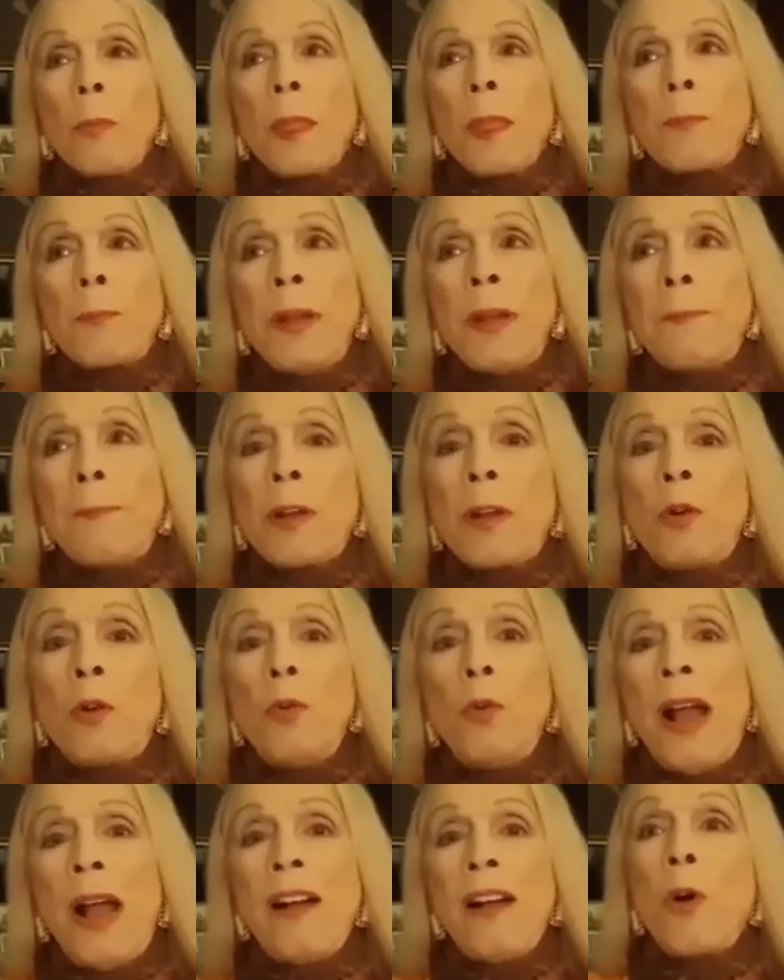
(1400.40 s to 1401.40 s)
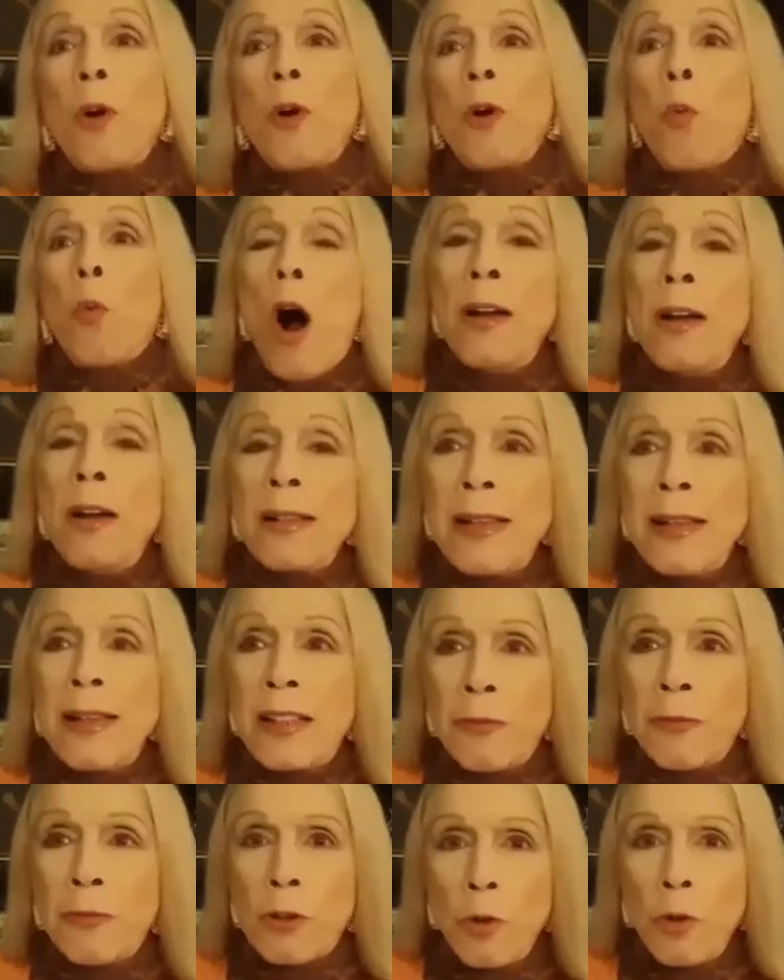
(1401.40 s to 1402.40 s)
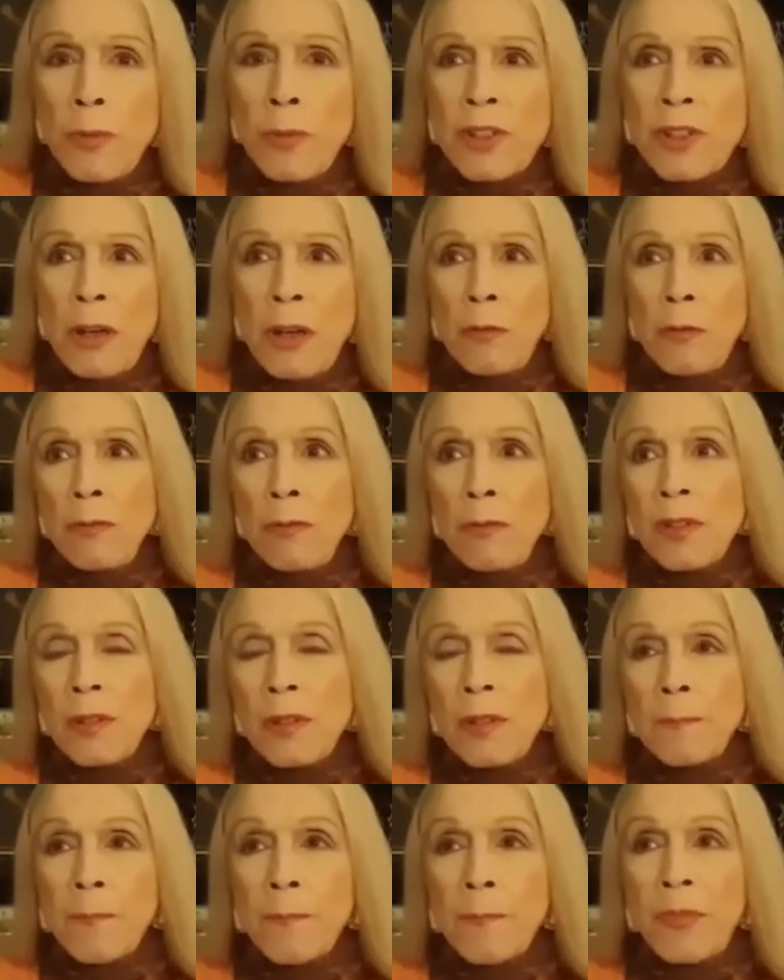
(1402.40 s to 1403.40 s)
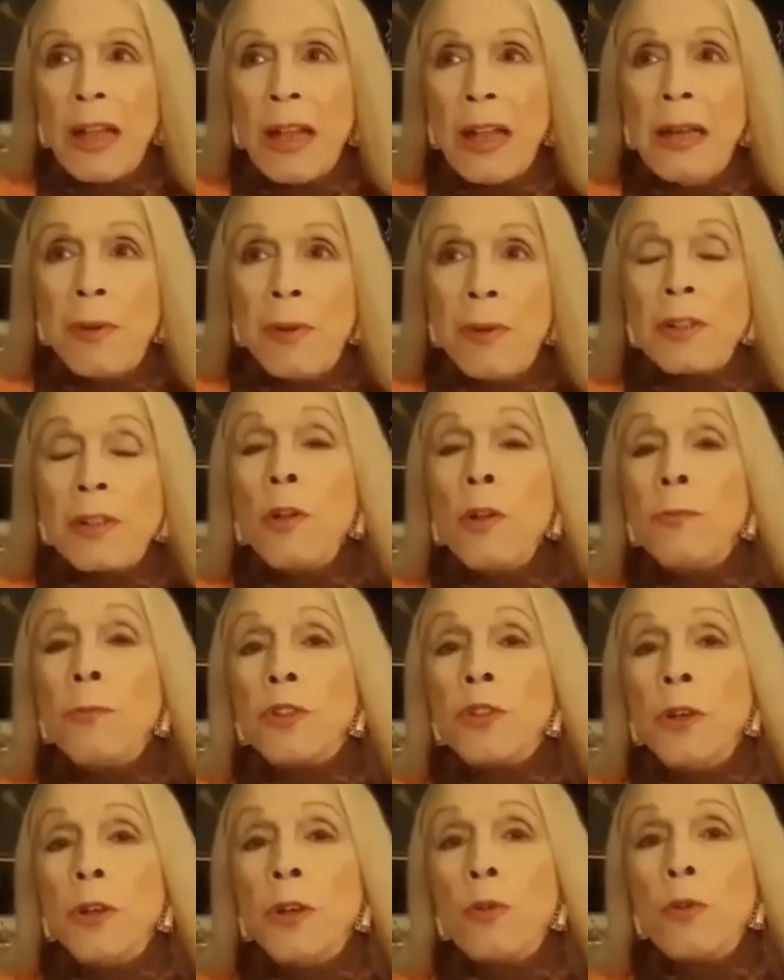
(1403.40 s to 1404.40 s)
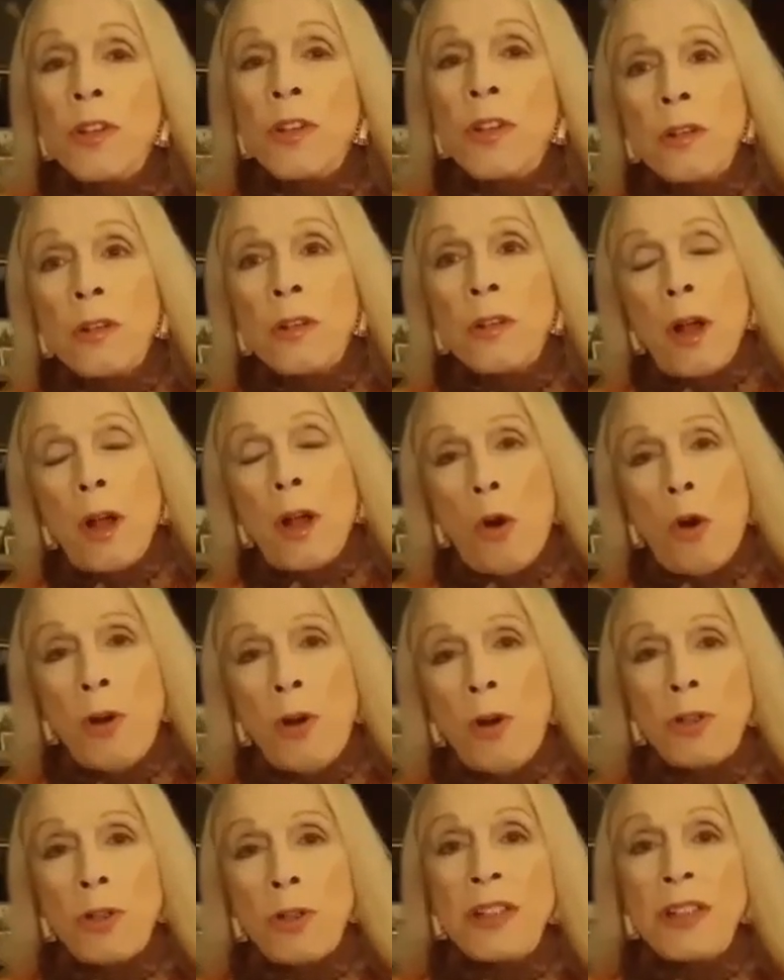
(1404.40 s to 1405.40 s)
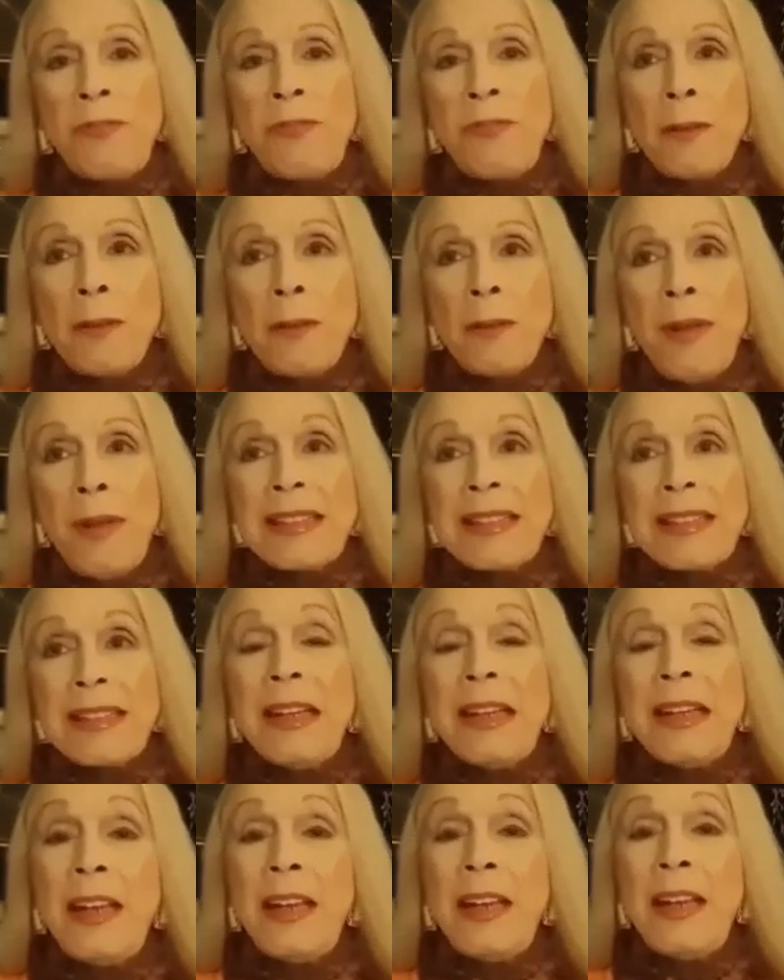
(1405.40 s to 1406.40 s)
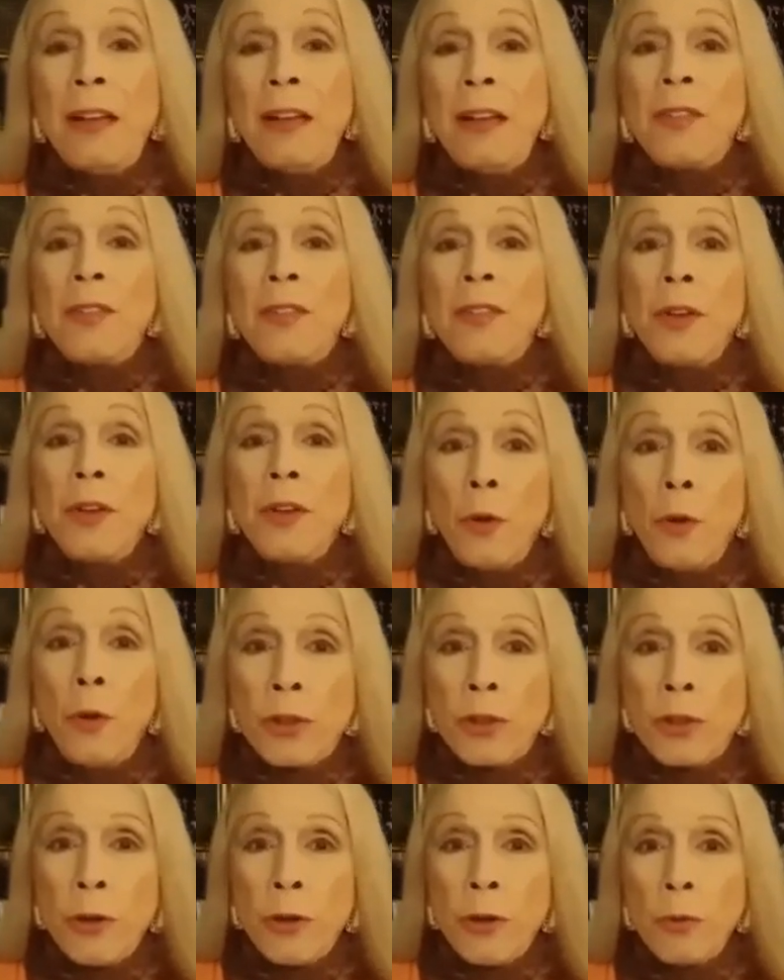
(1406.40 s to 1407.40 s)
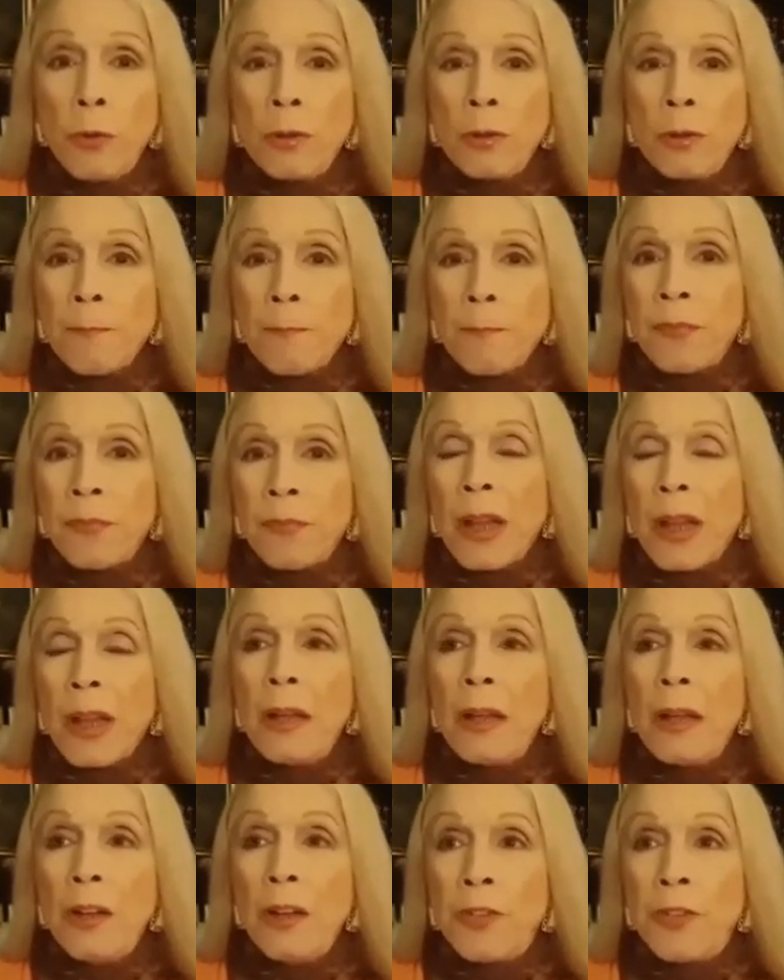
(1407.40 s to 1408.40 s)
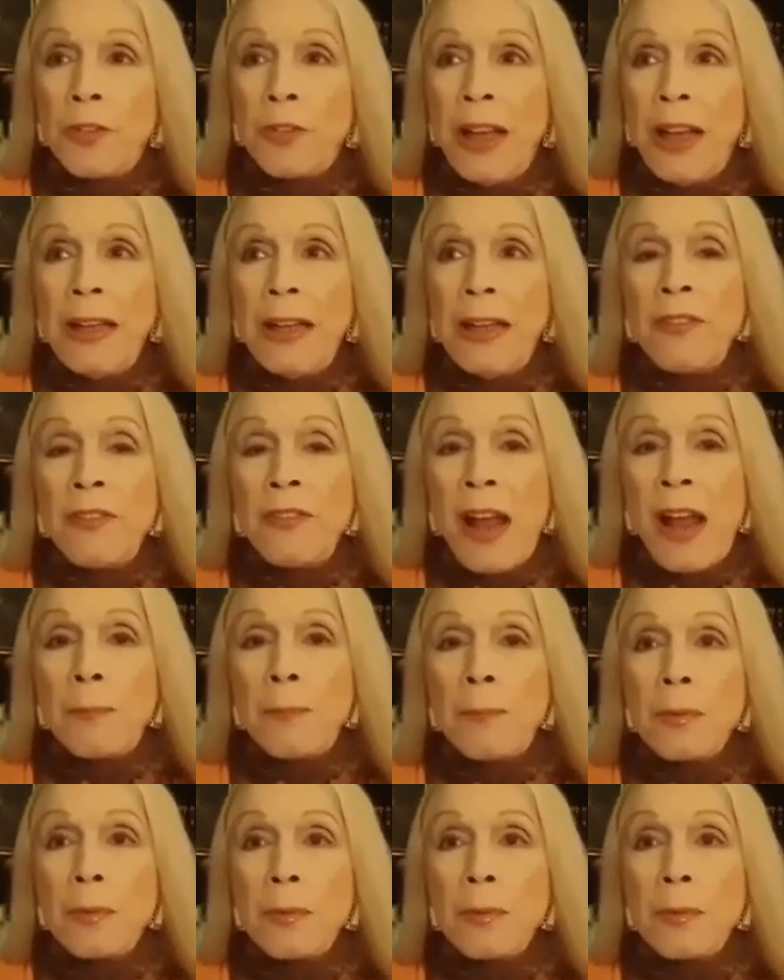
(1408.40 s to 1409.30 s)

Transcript: people who have one set of chromosomes, but due to hormonal development in utero, they develop